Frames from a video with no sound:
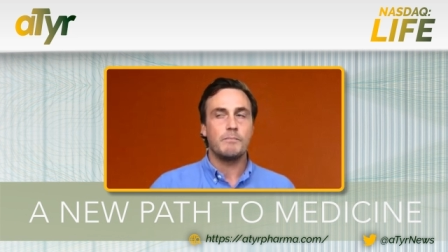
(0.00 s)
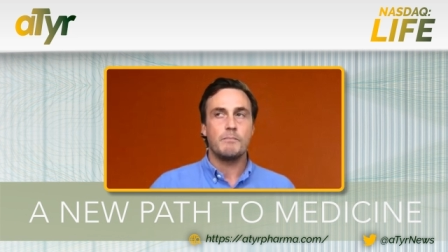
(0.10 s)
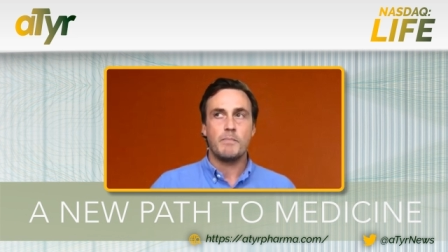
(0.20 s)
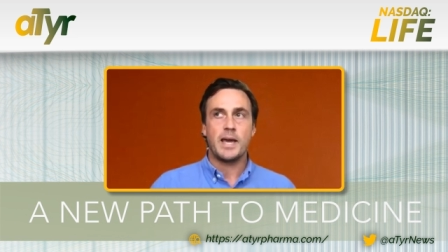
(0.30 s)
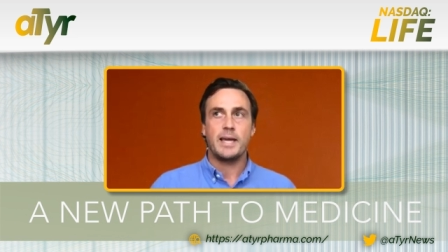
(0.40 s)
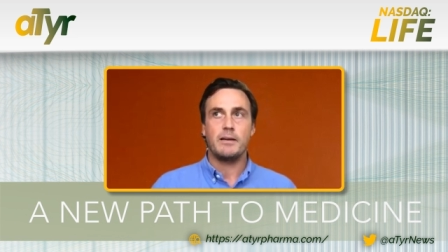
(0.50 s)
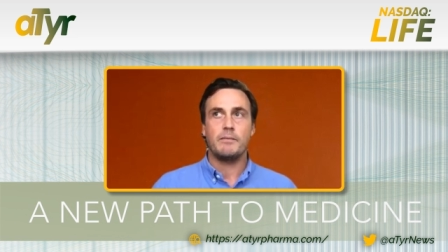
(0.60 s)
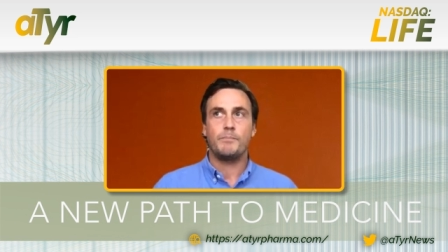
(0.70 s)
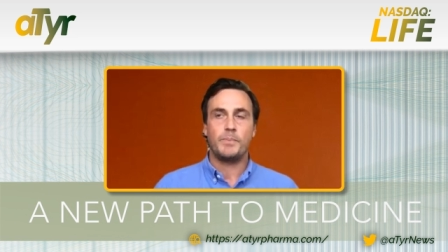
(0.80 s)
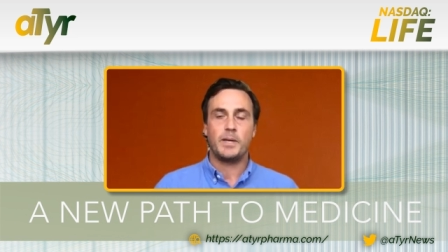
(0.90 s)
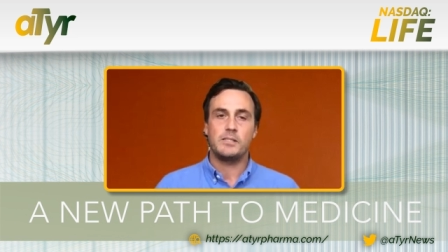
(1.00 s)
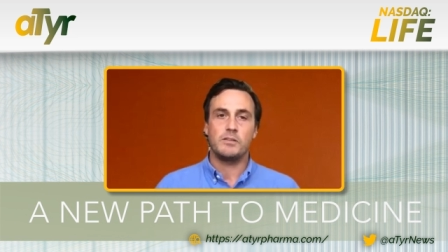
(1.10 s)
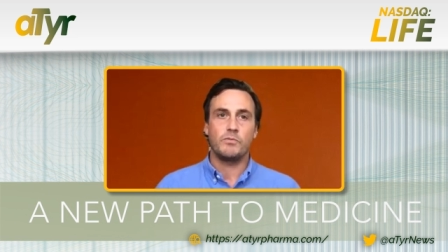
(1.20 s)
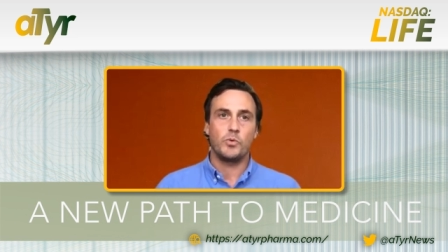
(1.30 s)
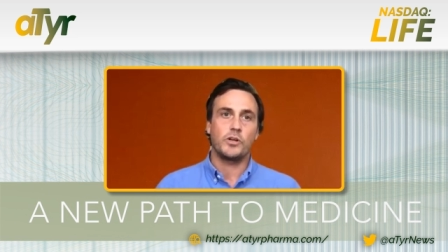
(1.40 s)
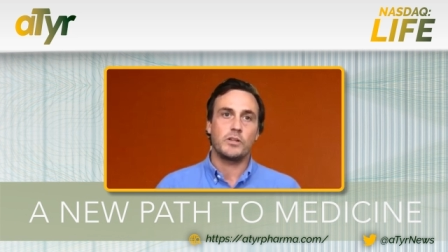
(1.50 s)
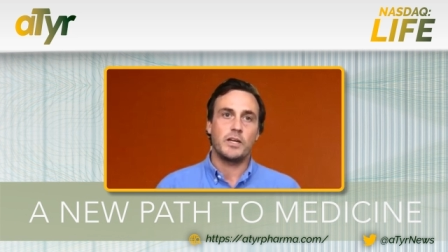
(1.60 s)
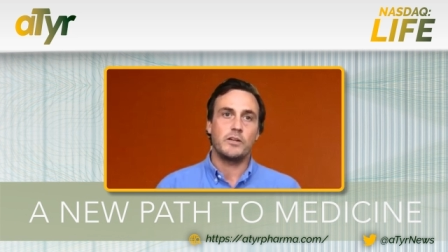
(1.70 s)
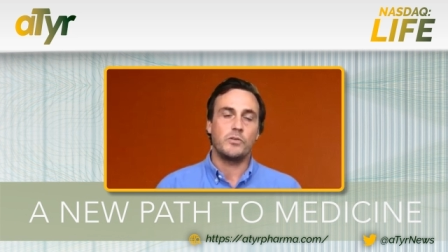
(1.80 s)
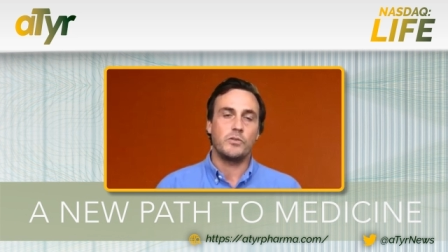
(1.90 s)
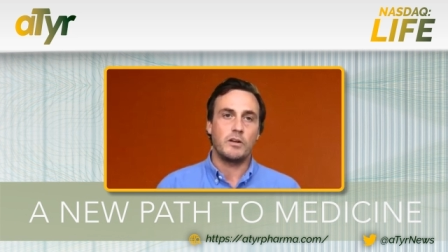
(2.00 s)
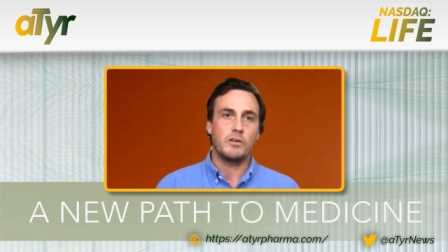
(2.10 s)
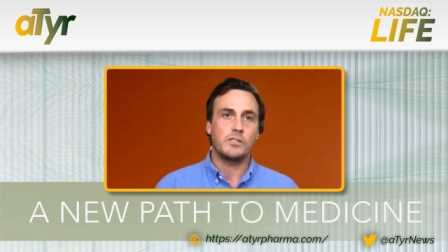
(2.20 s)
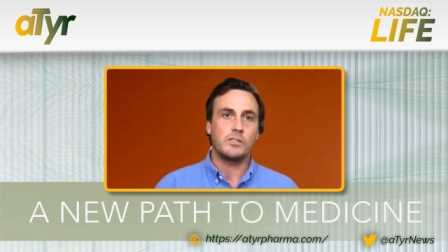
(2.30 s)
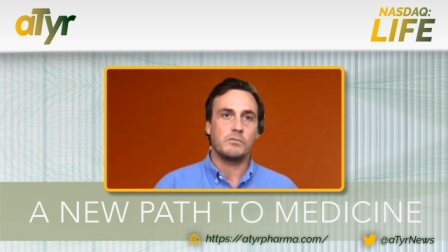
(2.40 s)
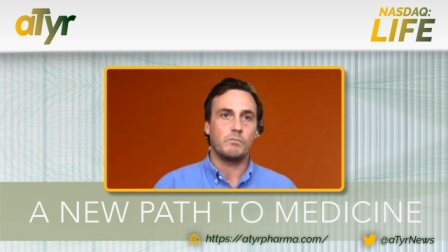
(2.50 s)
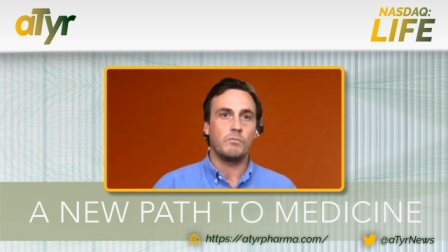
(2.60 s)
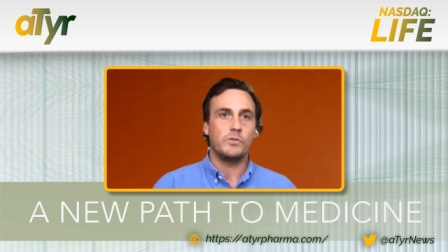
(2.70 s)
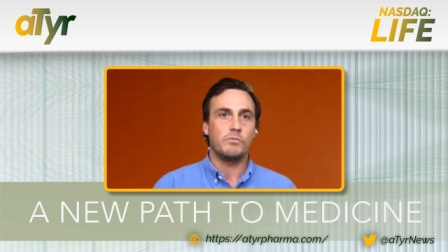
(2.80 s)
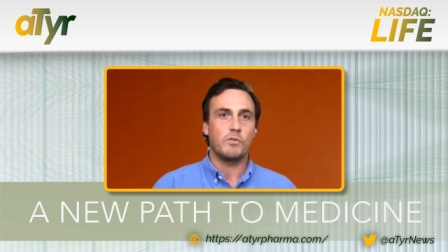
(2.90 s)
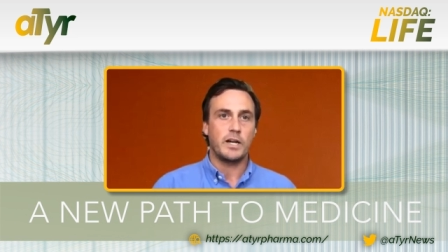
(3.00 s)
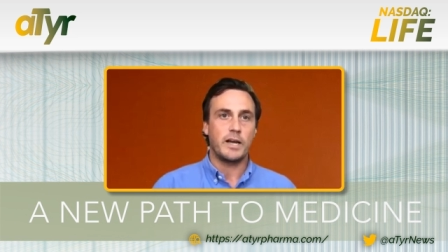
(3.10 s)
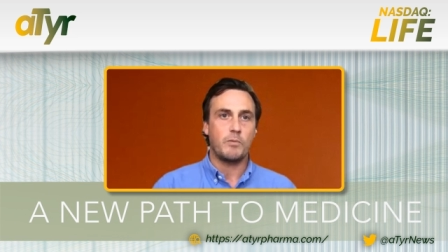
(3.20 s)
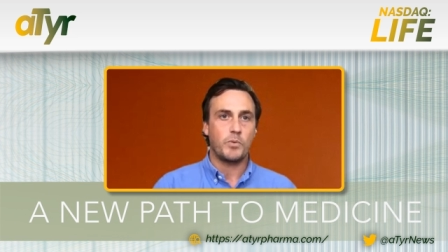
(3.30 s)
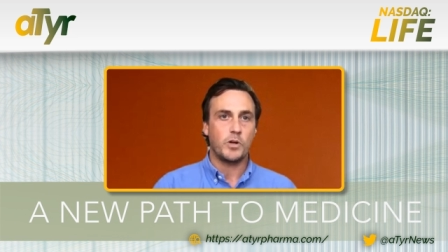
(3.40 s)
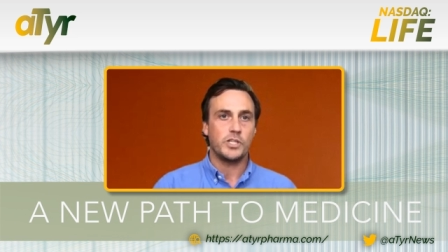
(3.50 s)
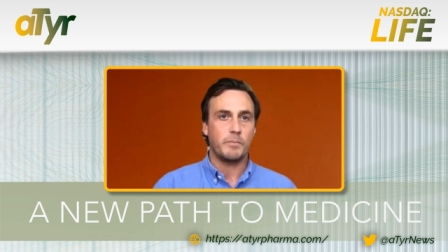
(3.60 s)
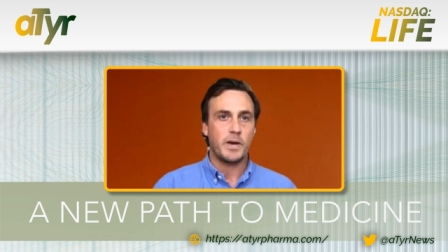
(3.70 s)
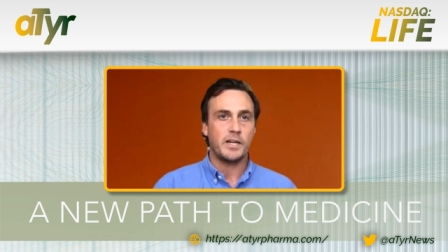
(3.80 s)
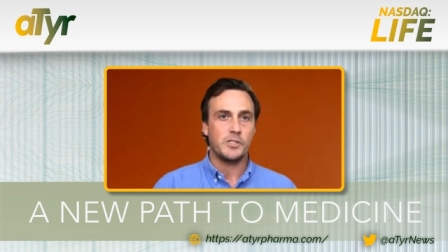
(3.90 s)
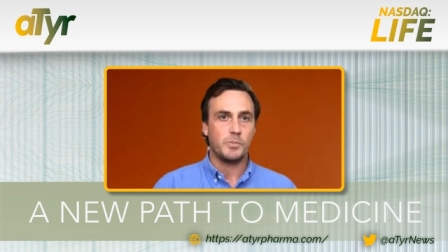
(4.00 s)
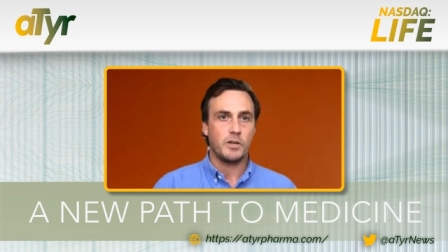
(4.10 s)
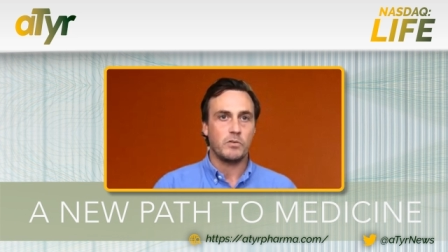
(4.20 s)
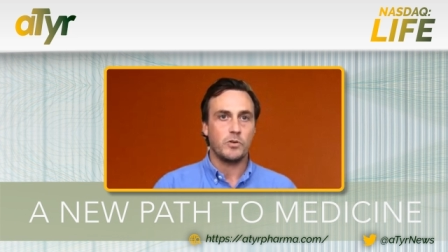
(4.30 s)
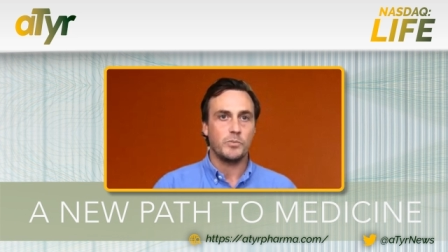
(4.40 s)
main piece of work that I do there is running our project management group.